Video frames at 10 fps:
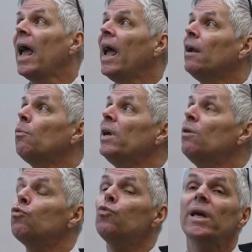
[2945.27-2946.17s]
And we
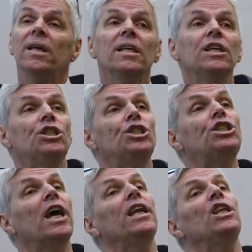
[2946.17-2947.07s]
really
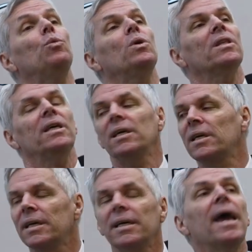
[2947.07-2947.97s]
genuinely
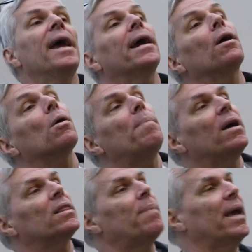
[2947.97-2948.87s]
care
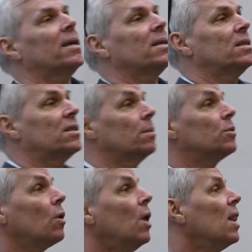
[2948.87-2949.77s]
about the banking system.
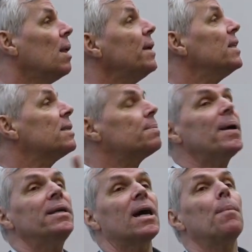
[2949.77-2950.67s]
So let me just
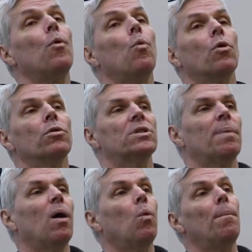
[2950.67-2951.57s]
spend a couple words
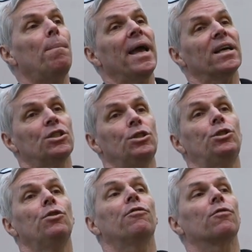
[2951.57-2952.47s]
about what banks
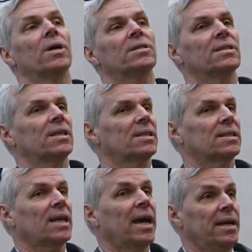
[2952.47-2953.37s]
do for us as a
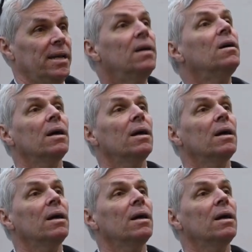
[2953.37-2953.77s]
society.